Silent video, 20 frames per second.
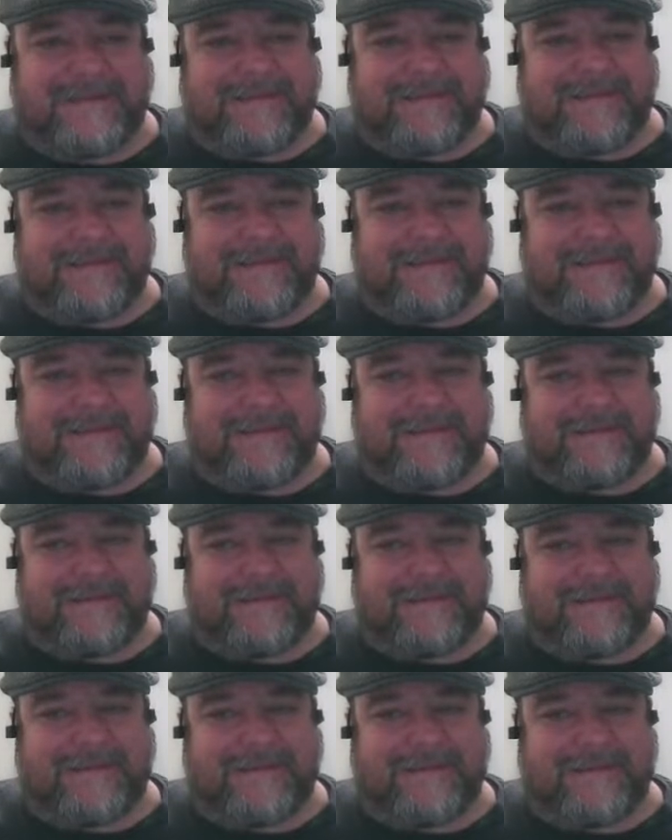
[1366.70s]

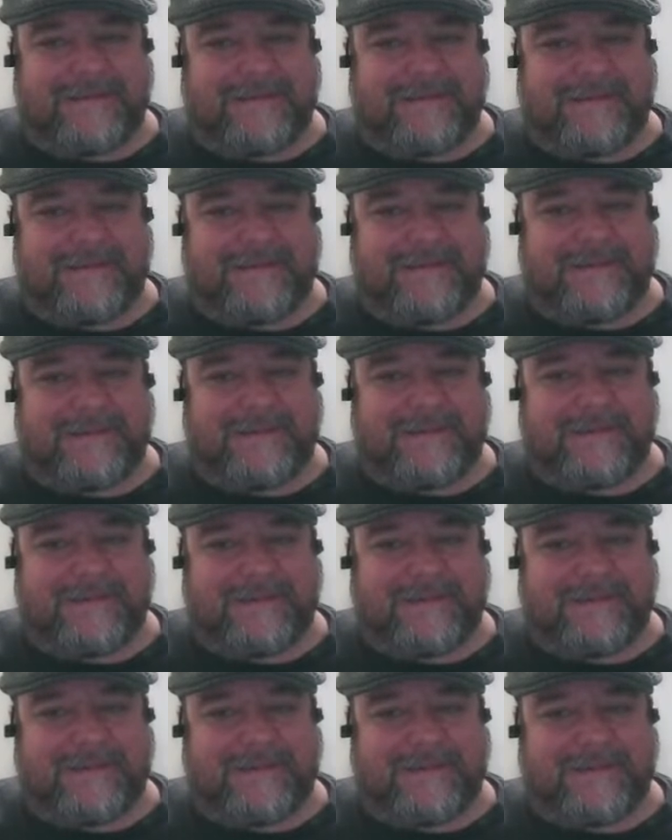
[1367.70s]

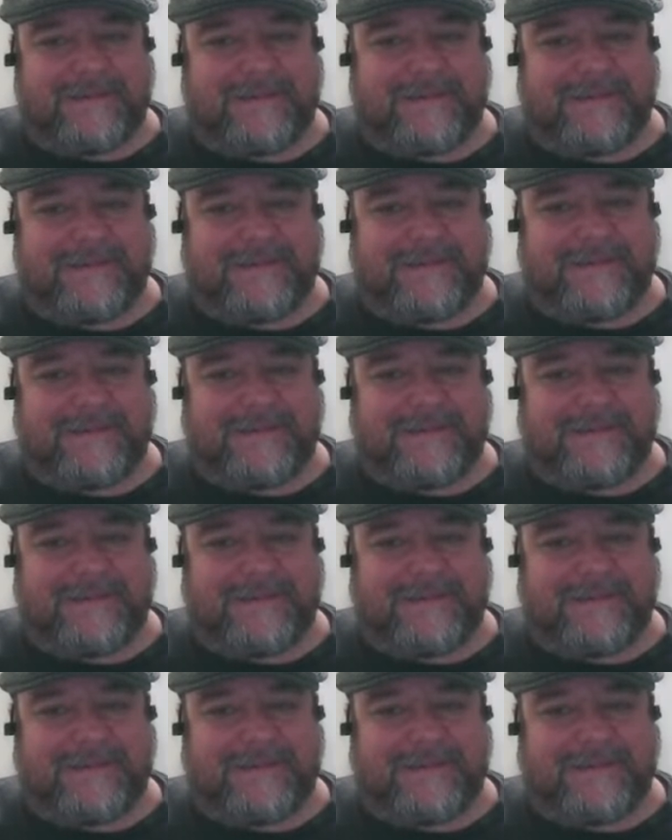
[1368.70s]
(not speaking)